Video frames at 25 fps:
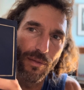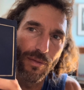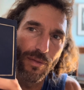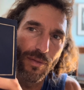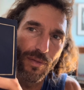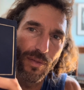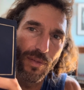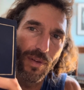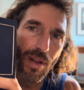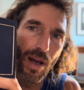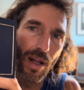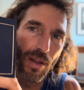
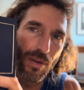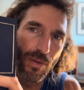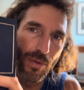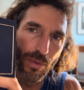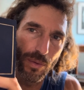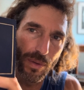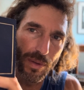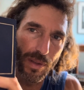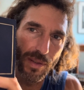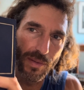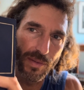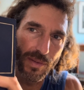
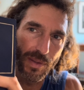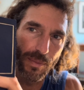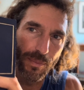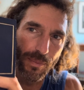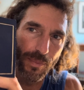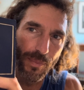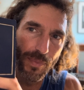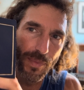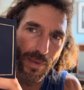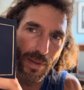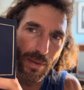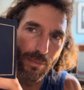non-dualism.
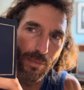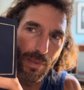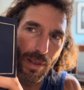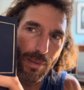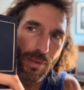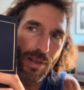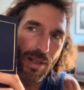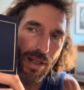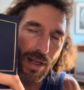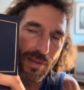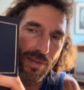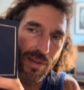
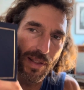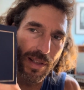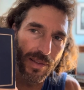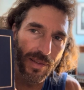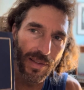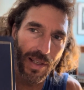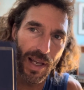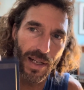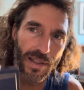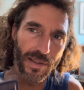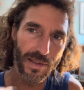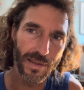Maybe not the
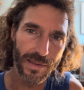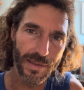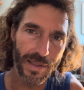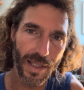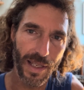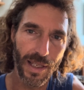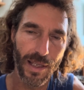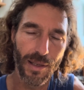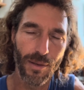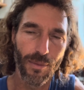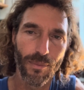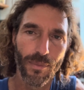exact
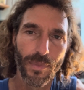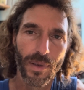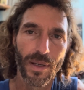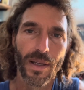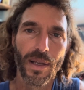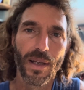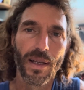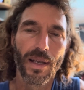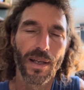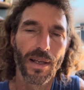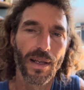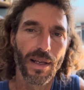same
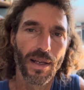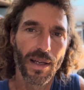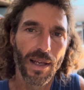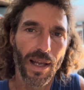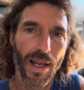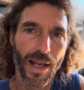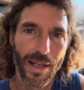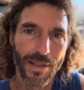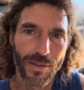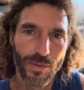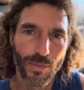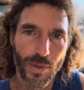
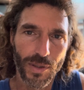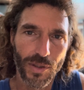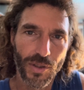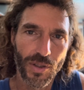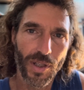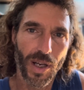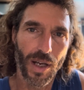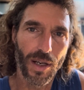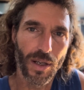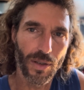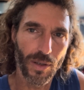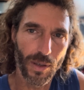as what
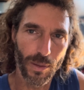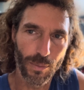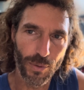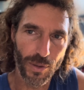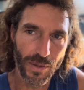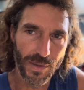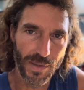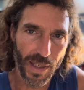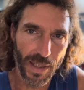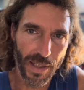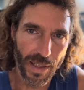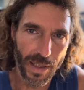Shankara
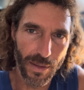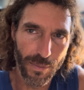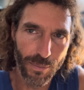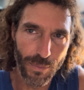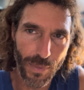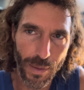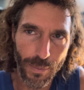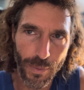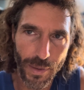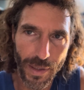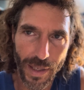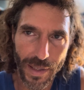presented,
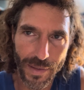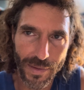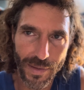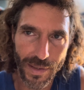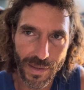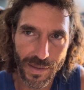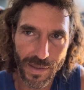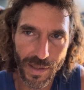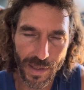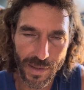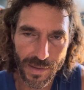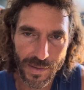maybe not the
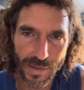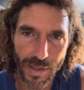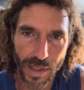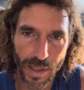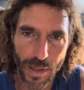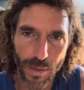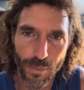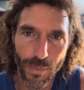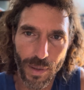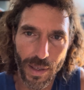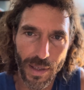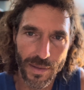exact
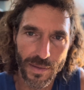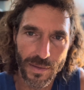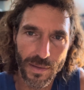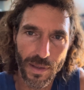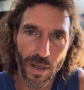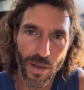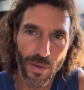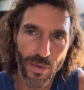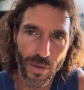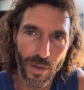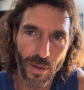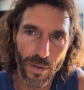same as
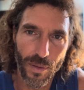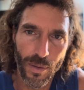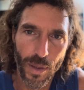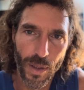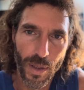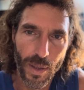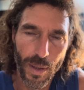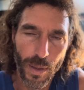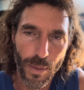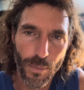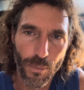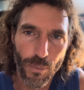other
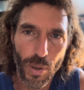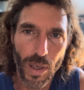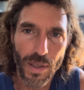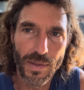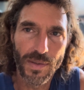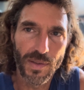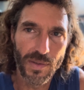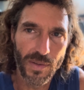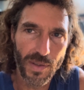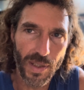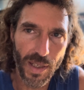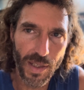
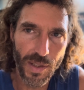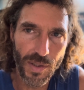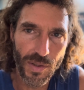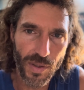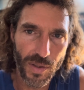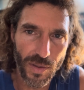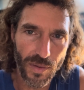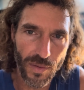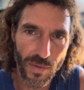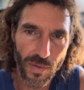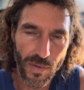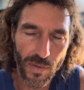
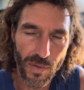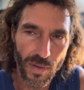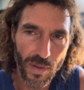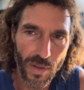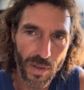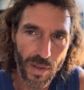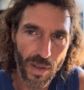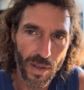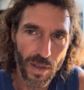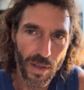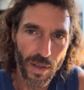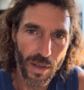presentations
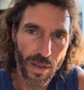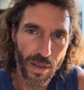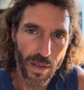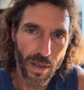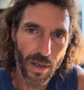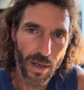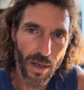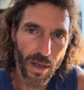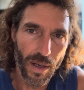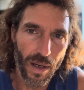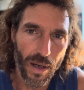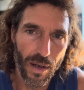
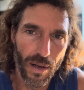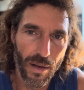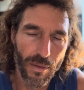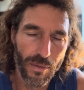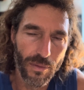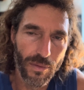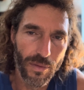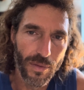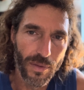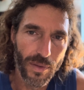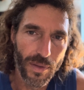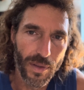
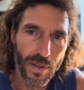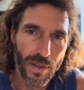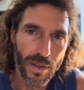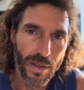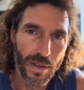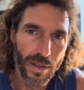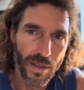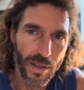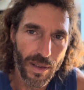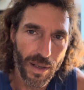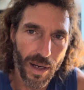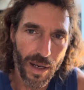of
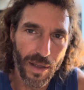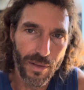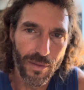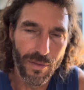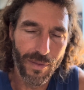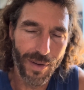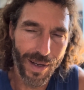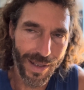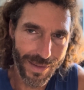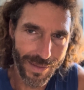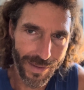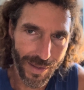
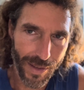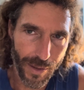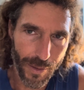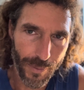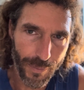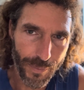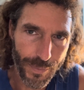Advaita.